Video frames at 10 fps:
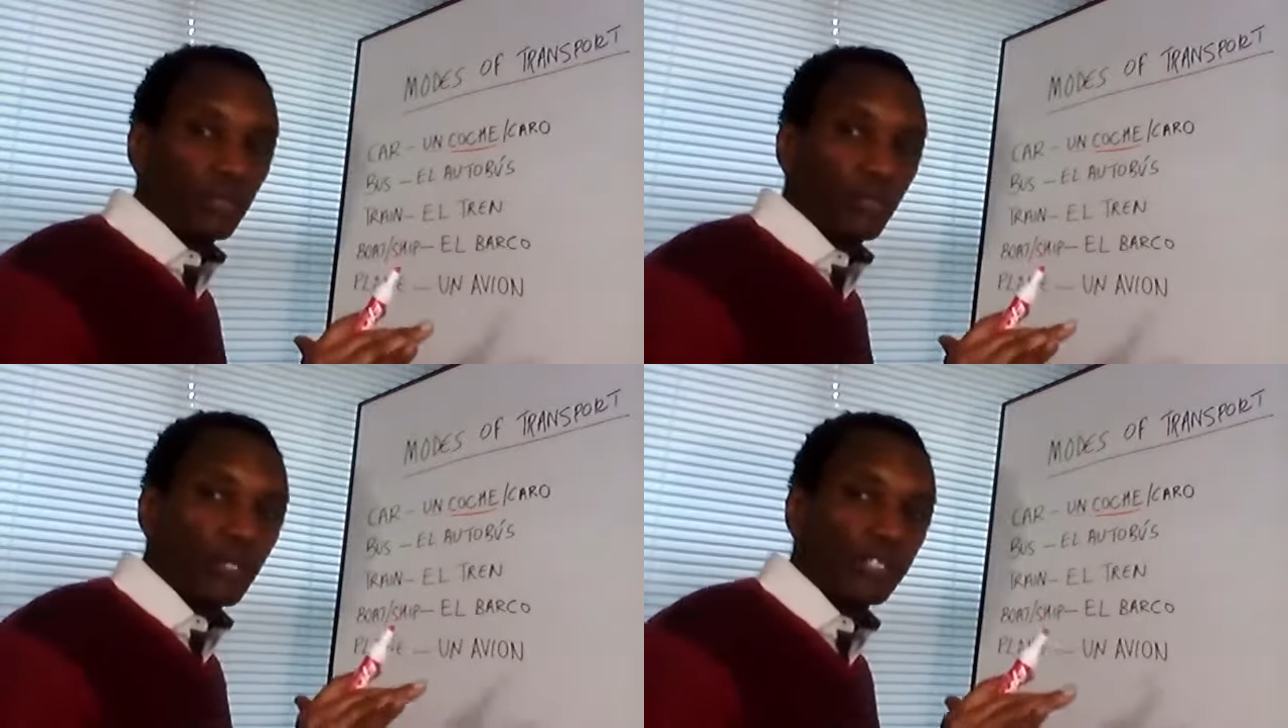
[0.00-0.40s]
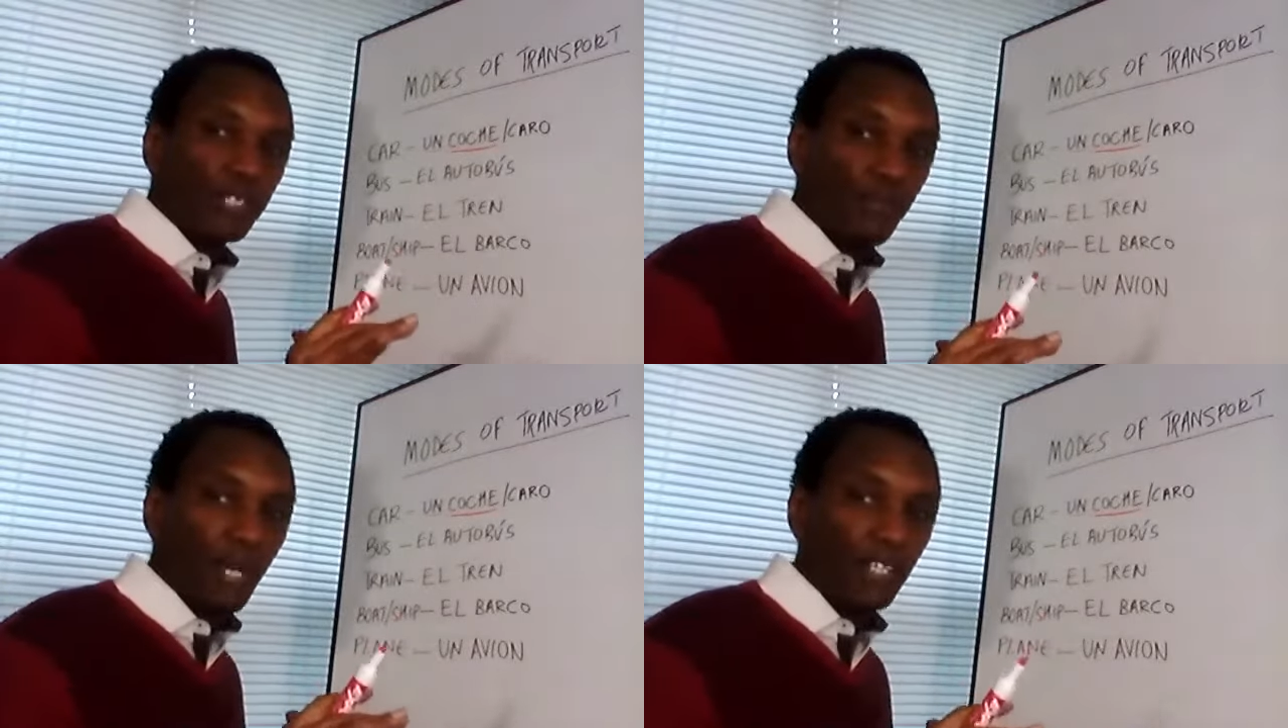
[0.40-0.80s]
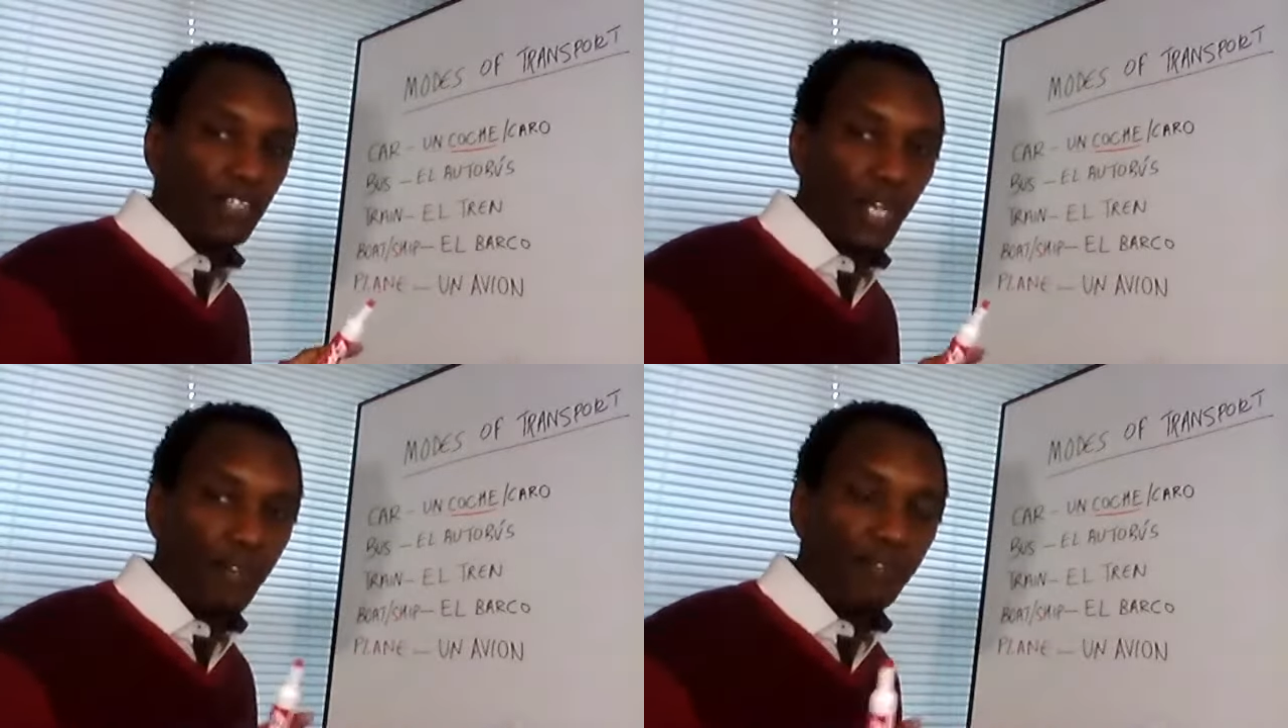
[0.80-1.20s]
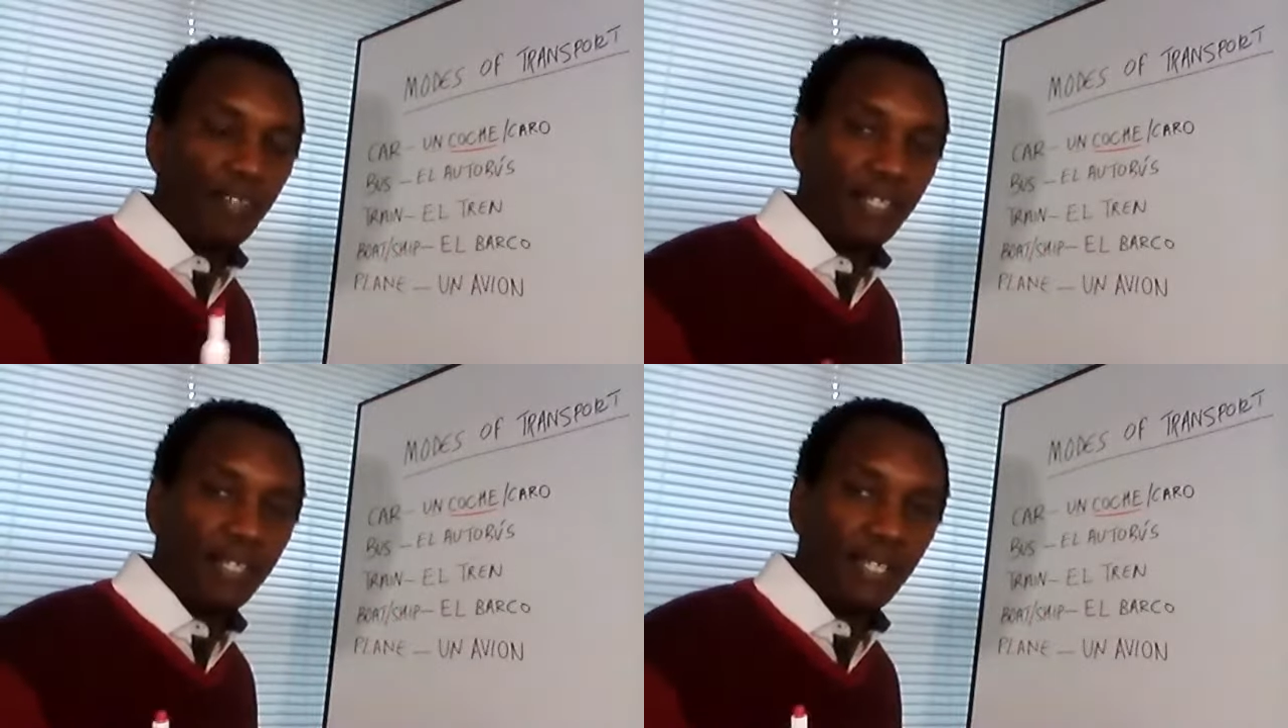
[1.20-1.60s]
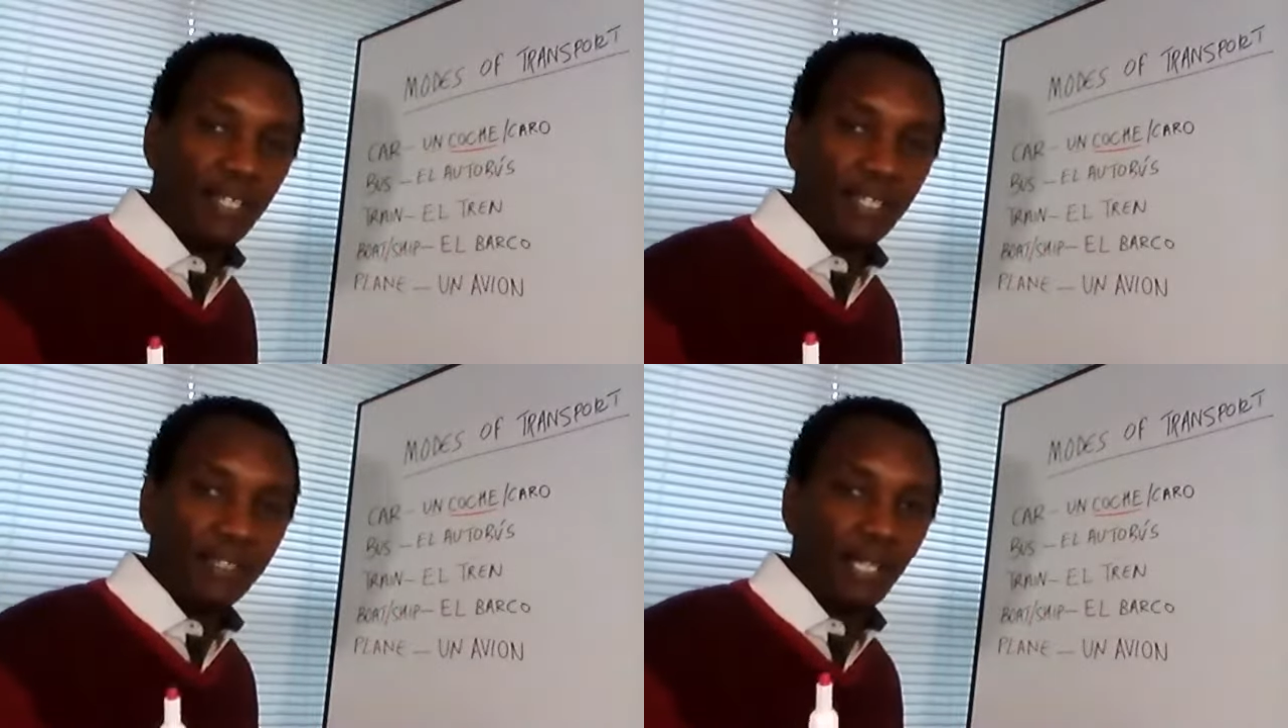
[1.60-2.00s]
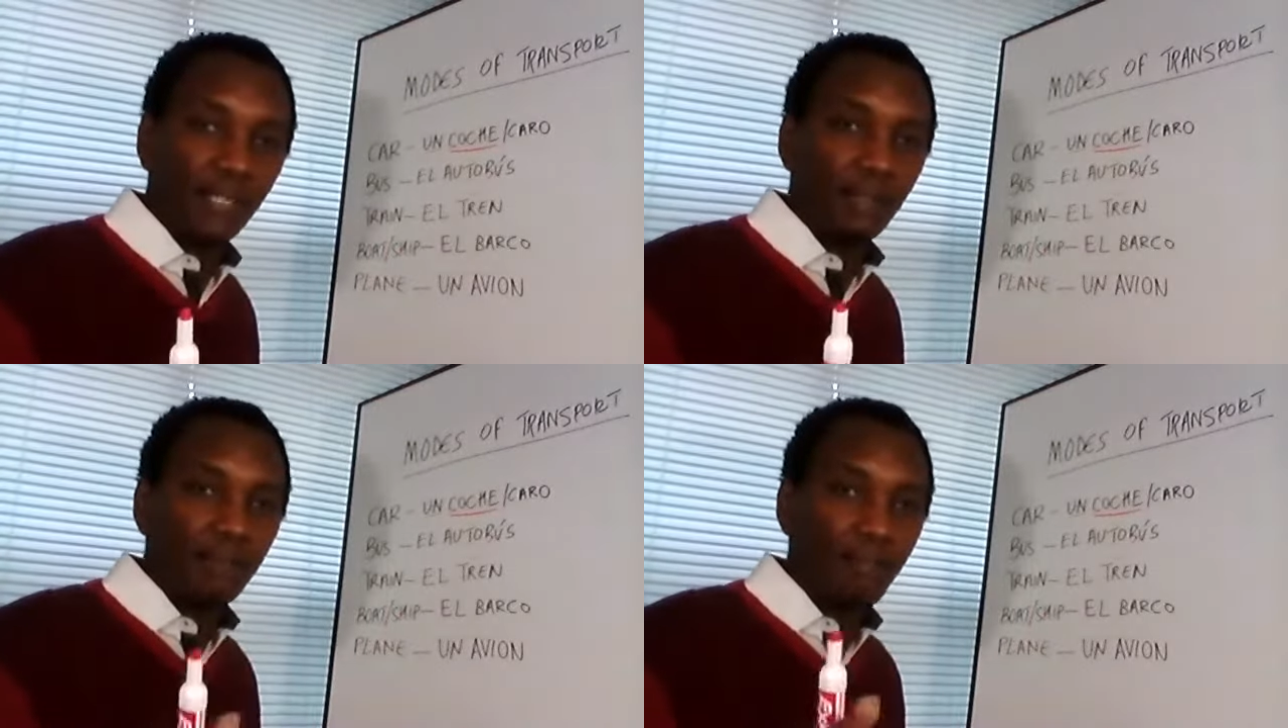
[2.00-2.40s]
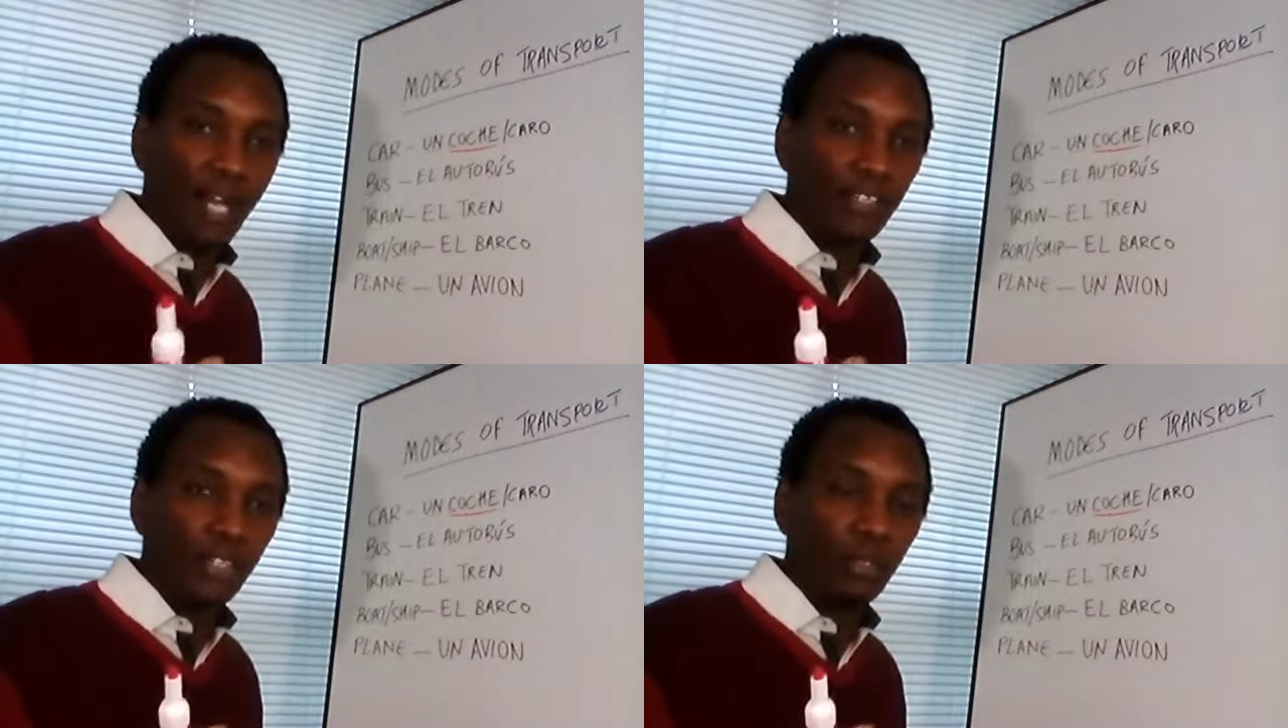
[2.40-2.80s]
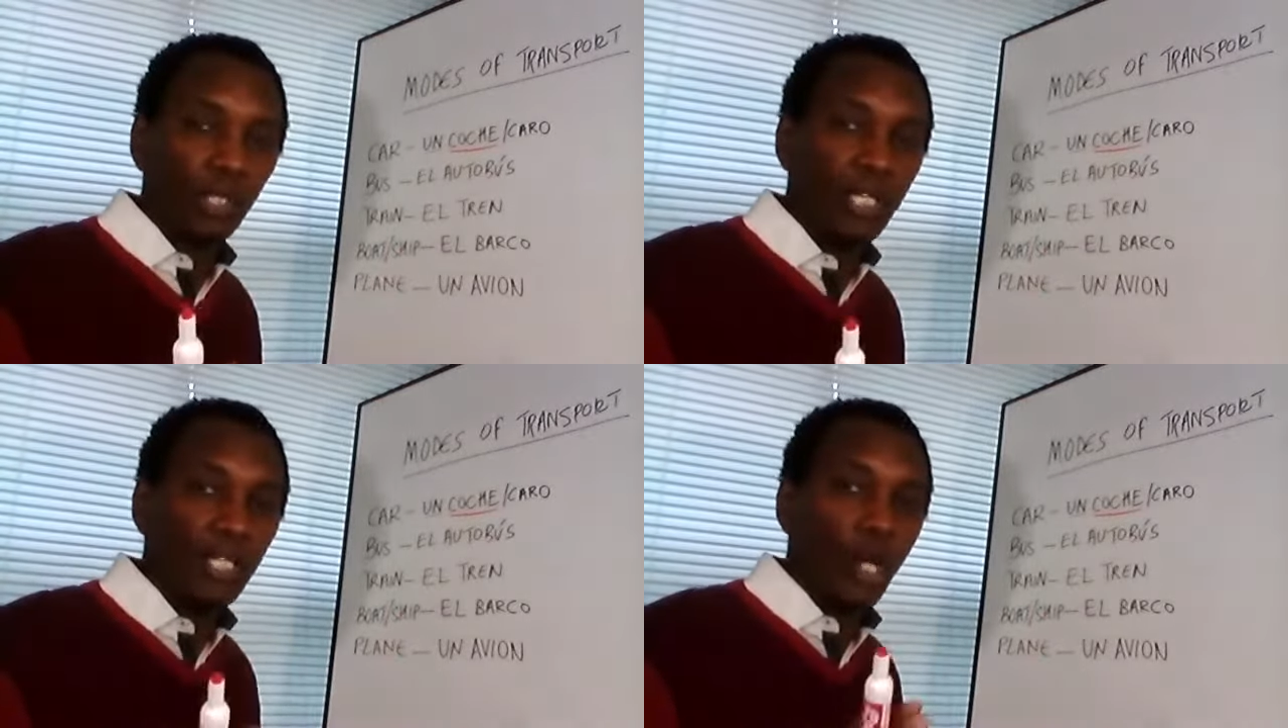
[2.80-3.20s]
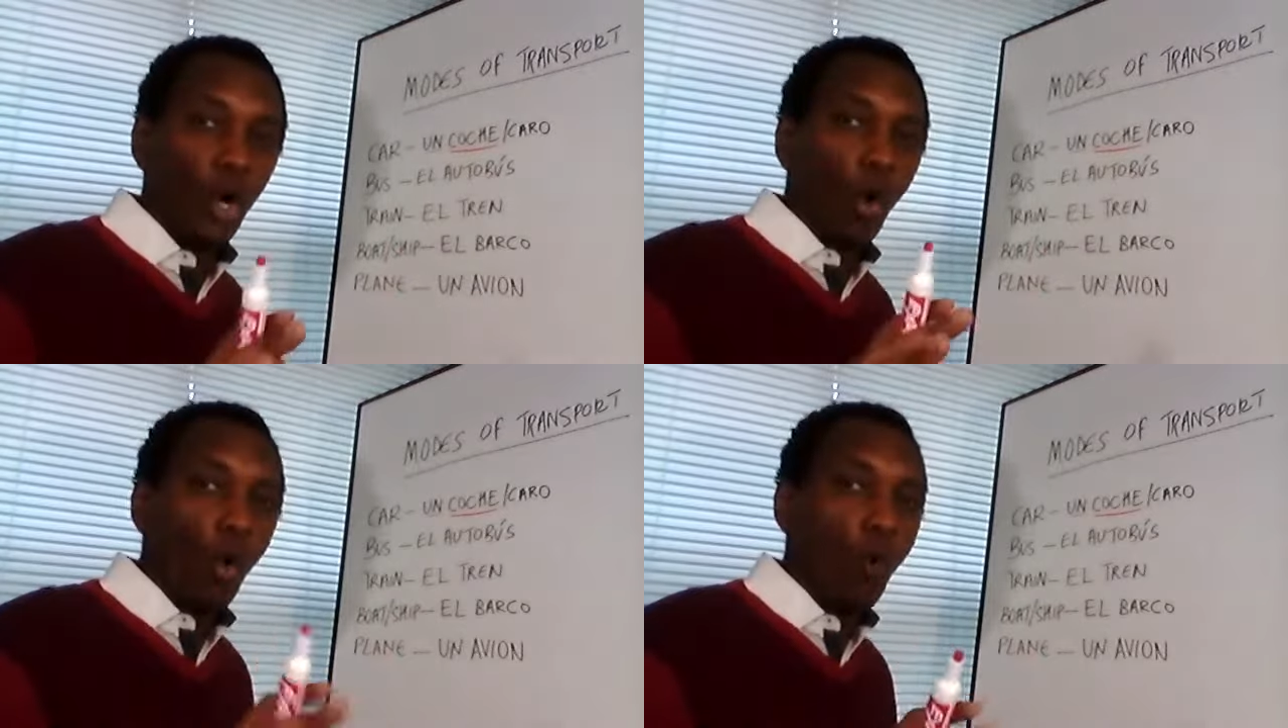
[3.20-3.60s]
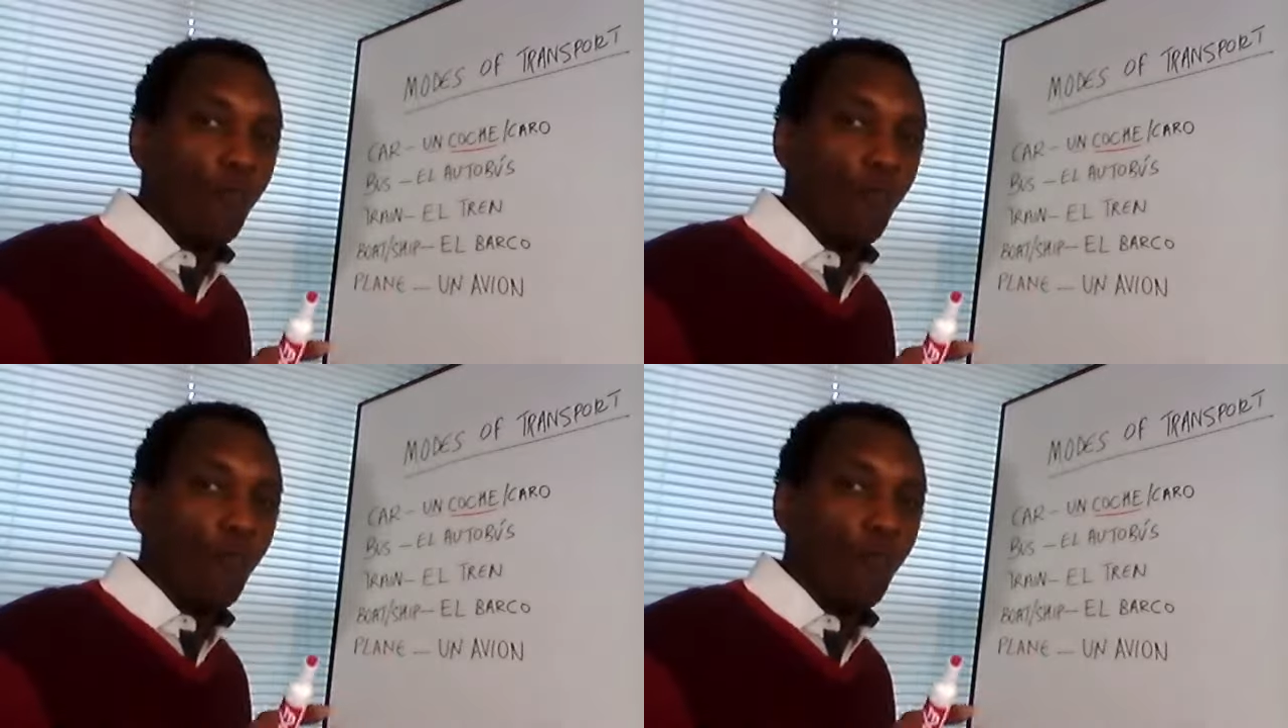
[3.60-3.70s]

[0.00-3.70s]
you, in Spanish, everything is either masculine or